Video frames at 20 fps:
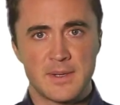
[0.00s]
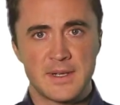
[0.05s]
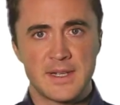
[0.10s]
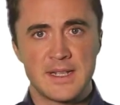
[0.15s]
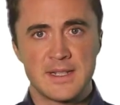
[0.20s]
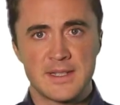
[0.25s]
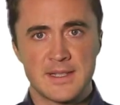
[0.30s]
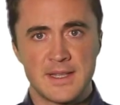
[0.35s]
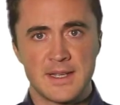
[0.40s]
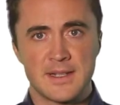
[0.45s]
one
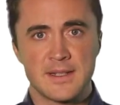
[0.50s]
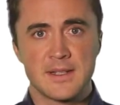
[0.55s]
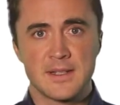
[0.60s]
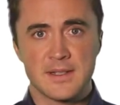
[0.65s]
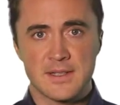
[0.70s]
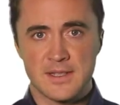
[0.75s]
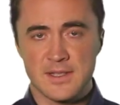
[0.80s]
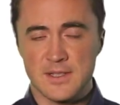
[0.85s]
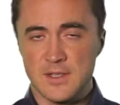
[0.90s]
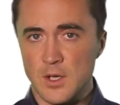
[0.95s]
is that
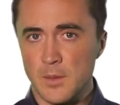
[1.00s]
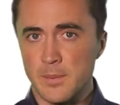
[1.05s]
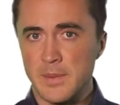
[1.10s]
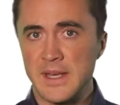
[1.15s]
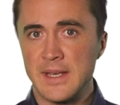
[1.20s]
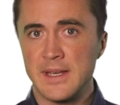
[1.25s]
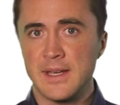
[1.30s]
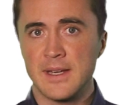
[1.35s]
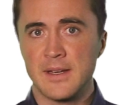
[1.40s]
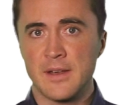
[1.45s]

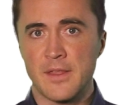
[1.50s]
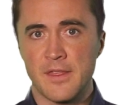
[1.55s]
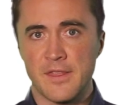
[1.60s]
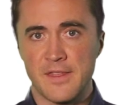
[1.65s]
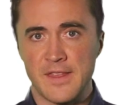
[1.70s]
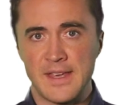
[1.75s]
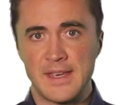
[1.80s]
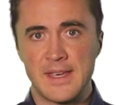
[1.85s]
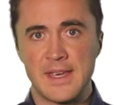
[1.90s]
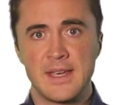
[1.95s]
stopping and
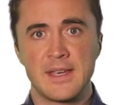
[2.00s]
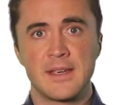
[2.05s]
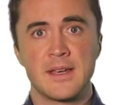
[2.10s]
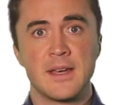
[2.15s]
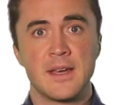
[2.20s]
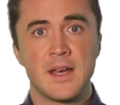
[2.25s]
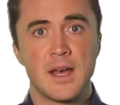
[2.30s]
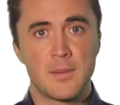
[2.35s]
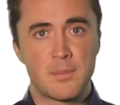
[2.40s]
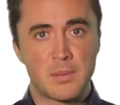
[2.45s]
thinking
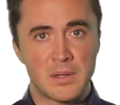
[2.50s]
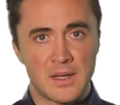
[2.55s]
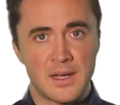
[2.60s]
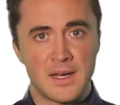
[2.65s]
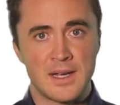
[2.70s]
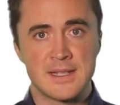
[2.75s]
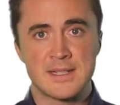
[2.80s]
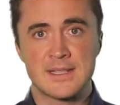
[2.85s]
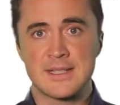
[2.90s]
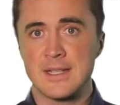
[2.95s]

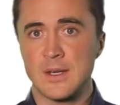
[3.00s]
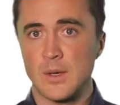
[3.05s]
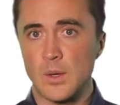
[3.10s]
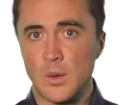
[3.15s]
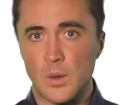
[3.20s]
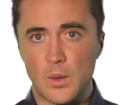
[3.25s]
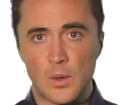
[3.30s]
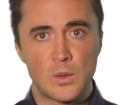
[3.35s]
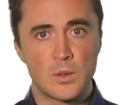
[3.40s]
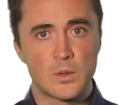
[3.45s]
applies to
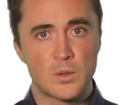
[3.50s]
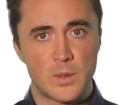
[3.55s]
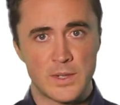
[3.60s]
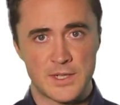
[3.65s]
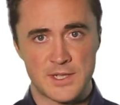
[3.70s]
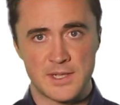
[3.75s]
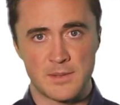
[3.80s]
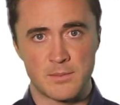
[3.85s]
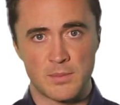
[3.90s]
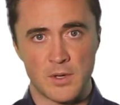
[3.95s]
all
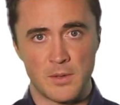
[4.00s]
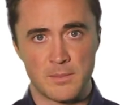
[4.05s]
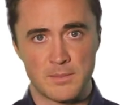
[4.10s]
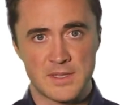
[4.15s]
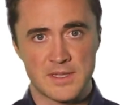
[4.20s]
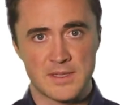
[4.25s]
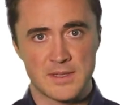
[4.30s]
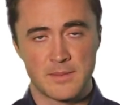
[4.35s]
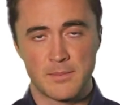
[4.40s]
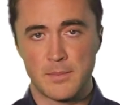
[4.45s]
question
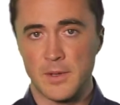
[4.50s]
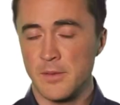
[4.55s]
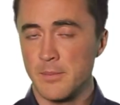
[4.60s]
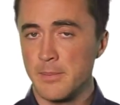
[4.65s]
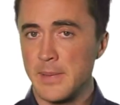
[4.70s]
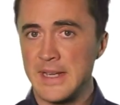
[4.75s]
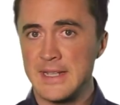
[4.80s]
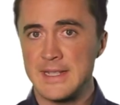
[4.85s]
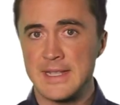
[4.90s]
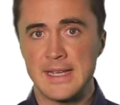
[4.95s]
prompts, both
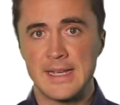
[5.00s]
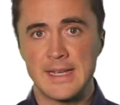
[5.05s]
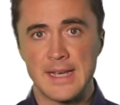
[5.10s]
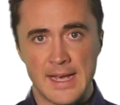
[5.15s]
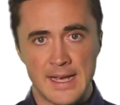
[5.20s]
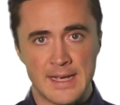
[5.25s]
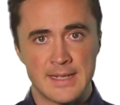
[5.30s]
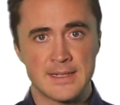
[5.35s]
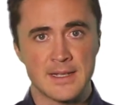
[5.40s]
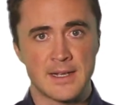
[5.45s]
PTE
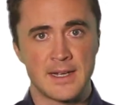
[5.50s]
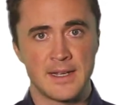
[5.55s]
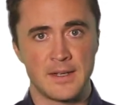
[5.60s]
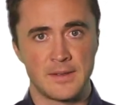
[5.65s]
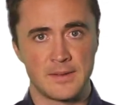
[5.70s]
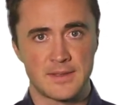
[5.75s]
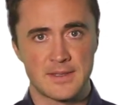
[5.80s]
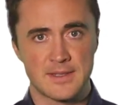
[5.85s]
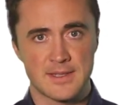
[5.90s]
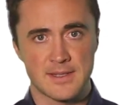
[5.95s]
and
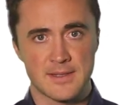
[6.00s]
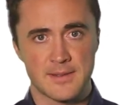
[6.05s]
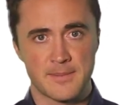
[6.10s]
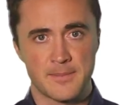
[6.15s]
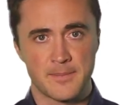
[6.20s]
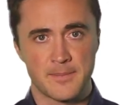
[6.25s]
IELTS.